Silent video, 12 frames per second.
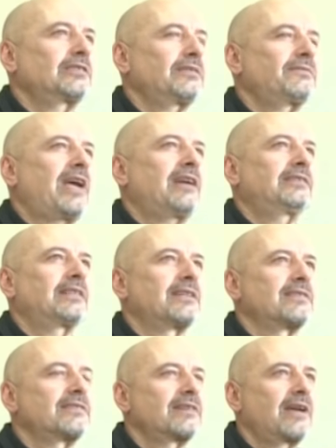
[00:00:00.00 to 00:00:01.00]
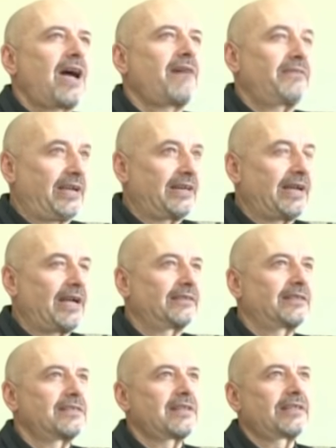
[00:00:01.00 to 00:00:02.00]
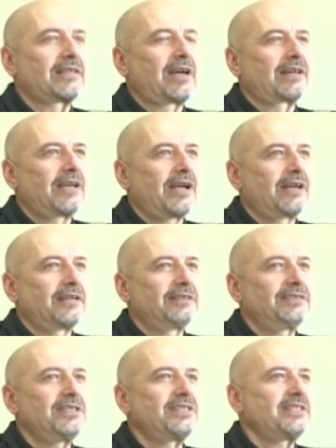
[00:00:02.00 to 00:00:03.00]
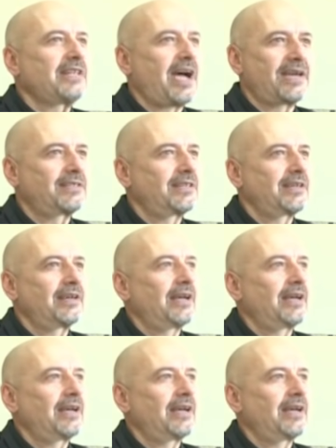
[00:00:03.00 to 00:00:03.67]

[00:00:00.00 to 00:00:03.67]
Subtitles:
of countries, African countries, that are digitizing